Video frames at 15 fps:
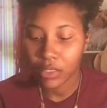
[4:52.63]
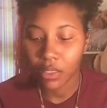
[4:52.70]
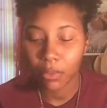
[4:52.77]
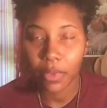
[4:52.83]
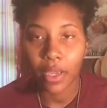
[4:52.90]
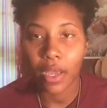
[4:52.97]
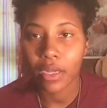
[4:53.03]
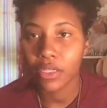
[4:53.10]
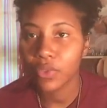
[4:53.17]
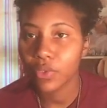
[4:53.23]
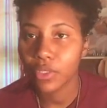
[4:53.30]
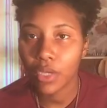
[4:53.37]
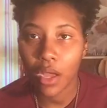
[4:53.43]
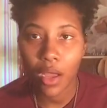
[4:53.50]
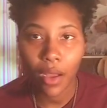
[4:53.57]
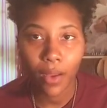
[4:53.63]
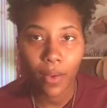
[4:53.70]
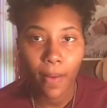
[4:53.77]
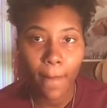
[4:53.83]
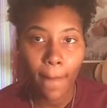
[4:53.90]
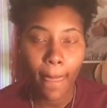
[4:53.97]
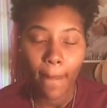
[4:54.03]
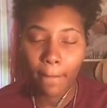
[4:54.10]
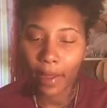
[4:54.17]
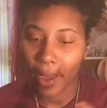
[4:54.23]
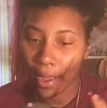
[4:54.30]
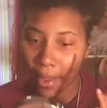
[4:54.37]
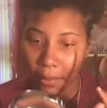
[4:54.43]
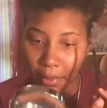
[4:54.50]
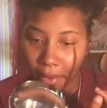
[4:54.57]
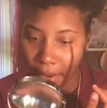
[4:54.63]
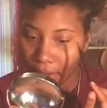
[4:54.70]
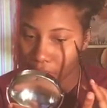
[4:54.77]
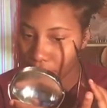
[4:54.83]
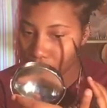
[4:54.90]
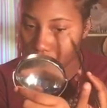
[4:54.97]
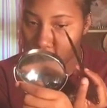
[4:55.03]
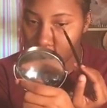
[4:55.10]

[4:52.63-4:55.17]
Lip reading: to be honest with y'all, my eyebrows are